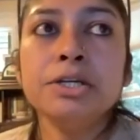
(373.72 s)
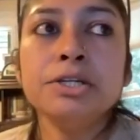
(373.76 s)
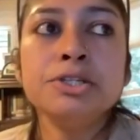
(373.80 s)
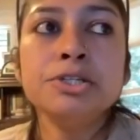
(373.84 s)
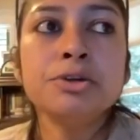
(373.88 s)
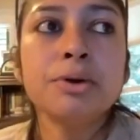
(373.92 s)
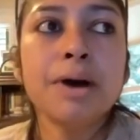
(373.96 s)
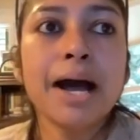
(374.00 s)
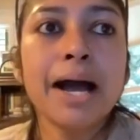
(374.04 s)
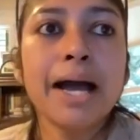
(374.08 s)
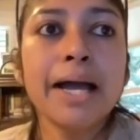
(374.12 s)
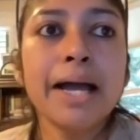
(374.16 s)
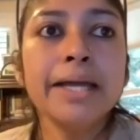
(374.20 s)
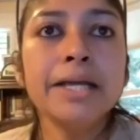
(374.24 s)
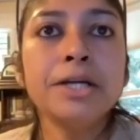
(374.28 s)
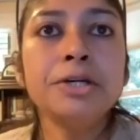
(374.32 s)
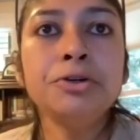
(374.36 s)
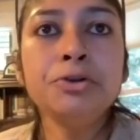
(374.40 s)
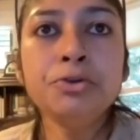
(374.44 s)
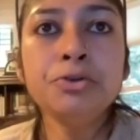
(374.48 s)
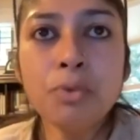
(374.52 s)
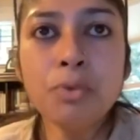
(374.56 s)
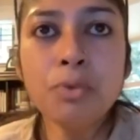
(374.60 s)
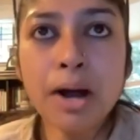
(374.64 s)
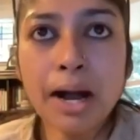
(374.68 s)
So I
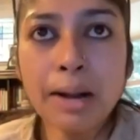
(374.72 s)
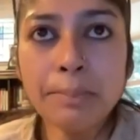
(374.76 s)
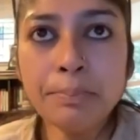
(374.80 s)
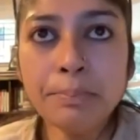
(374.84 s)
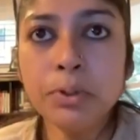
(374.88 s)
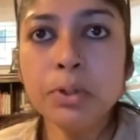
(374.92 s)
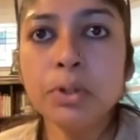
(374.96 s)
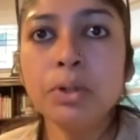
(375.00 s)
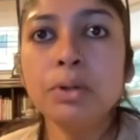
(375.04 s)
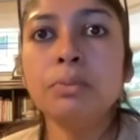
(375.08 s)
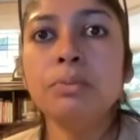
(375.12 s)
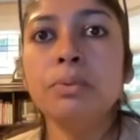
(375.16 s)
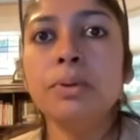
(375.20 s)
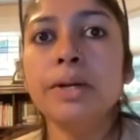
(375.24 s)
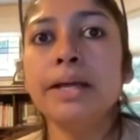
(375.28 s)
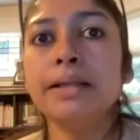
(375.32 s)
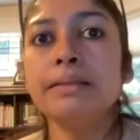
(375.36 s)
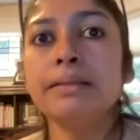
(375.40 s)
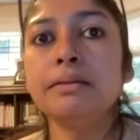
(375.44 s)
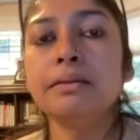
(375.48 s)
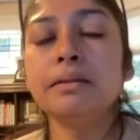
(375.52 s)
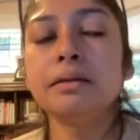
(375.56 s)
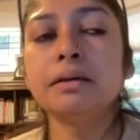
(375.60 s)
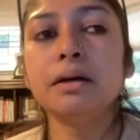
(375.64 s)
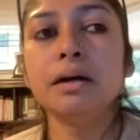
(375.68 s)
grew up
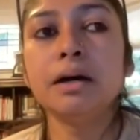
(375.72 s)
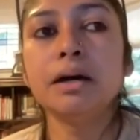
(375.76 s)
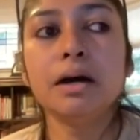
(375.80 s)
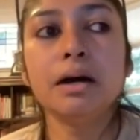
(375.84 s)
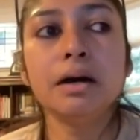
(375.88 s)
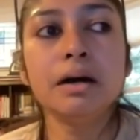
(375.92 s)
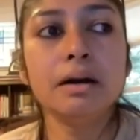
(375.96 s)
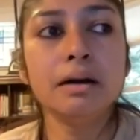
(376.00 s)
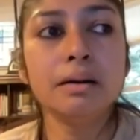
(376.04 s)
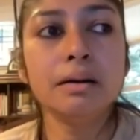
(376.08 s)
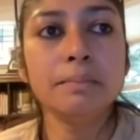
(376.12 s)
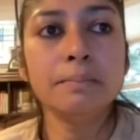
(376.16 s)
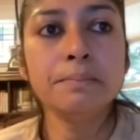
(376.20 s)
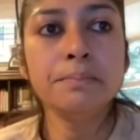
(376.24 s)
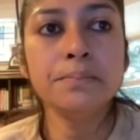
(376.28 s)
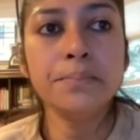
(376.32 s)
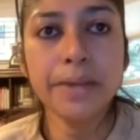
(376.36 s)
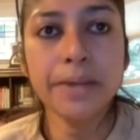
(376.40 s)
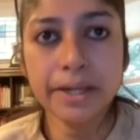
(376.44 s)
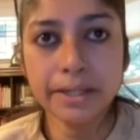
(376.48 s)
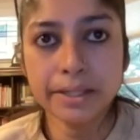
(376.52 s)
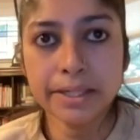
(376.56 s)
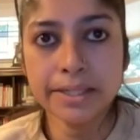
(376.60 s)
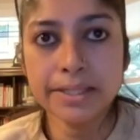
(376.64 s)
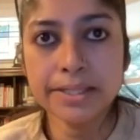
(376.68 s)
with
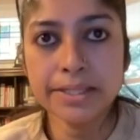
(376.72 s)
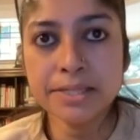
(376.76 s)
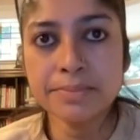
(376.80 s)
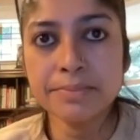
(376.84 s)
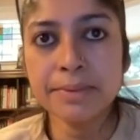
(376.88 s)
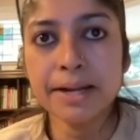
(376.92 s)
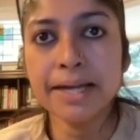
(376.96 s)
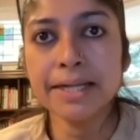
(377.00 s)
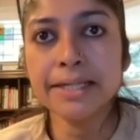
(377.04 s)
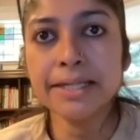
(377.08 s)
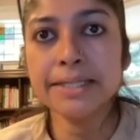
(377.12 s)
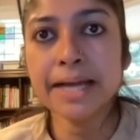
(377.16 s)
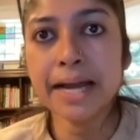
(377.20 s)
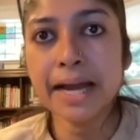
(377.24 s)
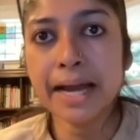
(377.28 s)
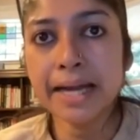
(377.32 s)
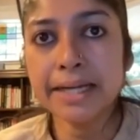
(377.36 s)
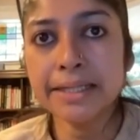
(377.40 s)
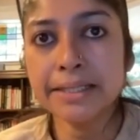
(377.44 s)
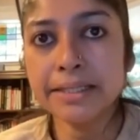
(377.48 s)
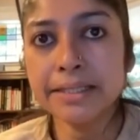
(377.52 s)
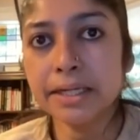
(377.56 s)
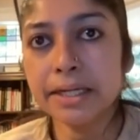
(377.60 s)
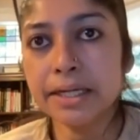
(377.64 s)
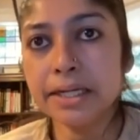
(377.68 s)
parents. My
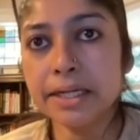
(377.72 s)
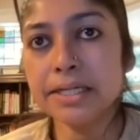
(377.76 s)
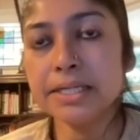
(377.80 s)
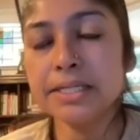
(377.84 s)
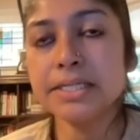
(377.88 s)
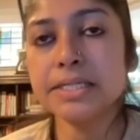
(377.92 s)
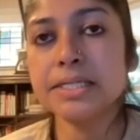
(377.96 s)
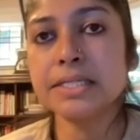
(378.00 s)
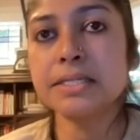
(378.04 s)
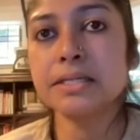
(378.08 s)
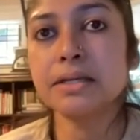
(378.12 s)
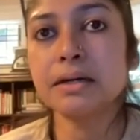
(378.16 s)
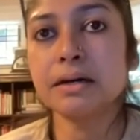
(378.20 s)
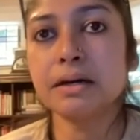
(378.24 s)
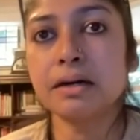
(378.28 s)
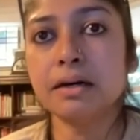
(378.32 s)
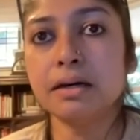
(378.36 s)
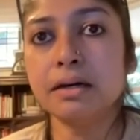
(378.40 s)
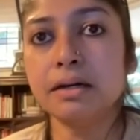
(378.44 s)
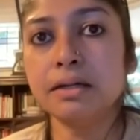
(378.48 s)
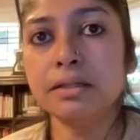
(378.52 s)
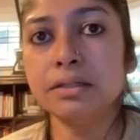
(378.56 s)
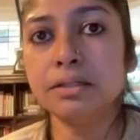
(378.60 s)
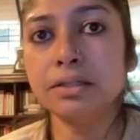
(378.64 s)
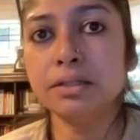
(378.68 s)
dad is
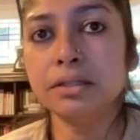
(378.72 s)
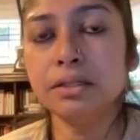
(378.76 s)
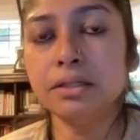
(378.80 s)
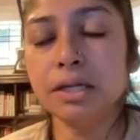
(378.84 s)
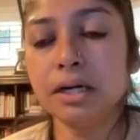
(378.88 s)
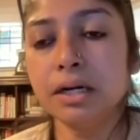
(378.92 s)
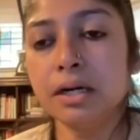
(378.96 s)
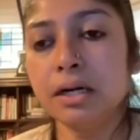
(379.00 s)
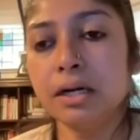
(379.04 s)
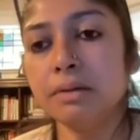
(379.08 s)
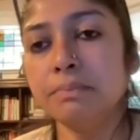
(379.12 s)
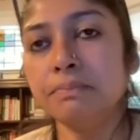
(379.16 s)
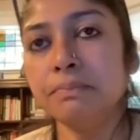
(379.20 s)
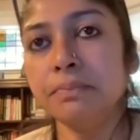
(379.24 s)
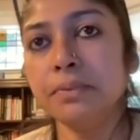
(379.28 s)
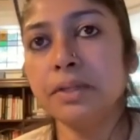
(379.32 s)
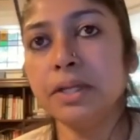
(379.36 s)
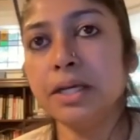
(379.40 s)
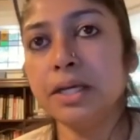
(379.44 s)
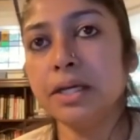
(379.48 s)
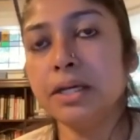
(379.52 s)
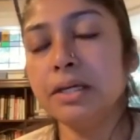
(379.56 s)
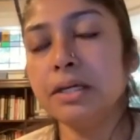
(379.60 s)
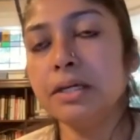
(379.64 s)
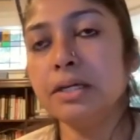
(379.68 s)

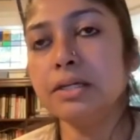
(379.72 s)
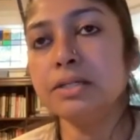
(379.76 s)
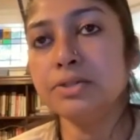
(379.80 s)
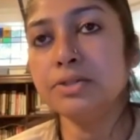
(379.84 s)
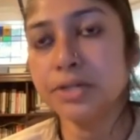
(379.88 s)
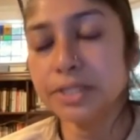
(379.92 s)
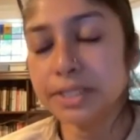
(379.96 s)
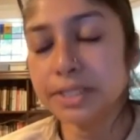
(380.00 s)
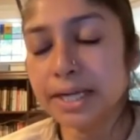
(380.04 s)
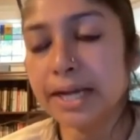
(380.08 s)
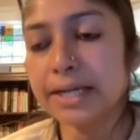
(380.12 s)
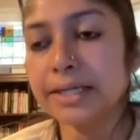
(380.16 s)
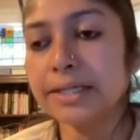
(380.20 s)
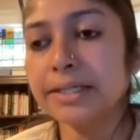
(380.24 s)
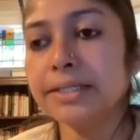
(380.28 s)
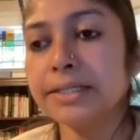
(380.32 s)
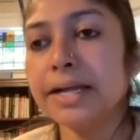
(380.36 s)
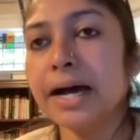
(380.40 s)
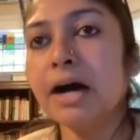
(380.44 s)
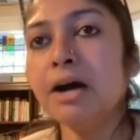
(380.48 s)
he's retired